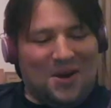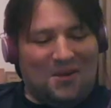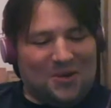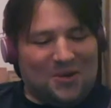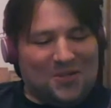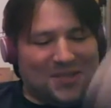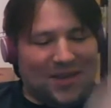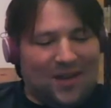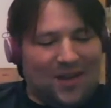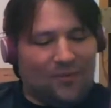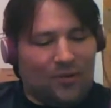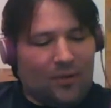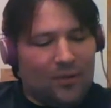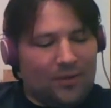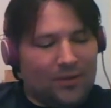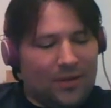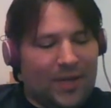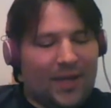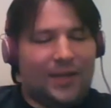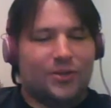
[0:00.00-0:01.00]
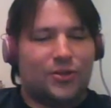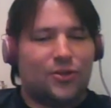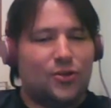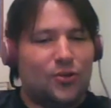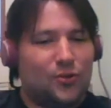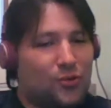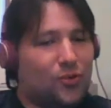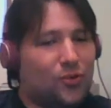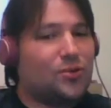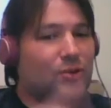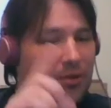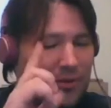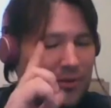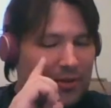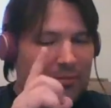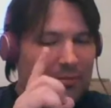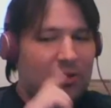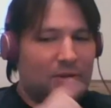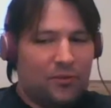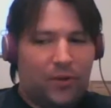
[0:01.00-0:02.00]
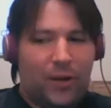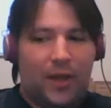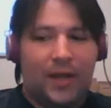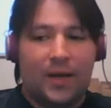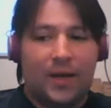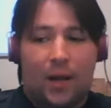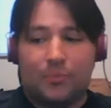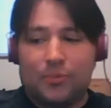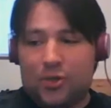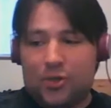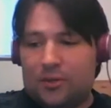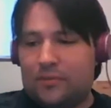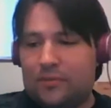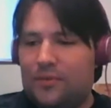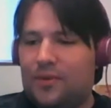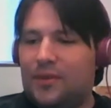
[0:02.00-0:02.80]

were several, and you took them on the right option.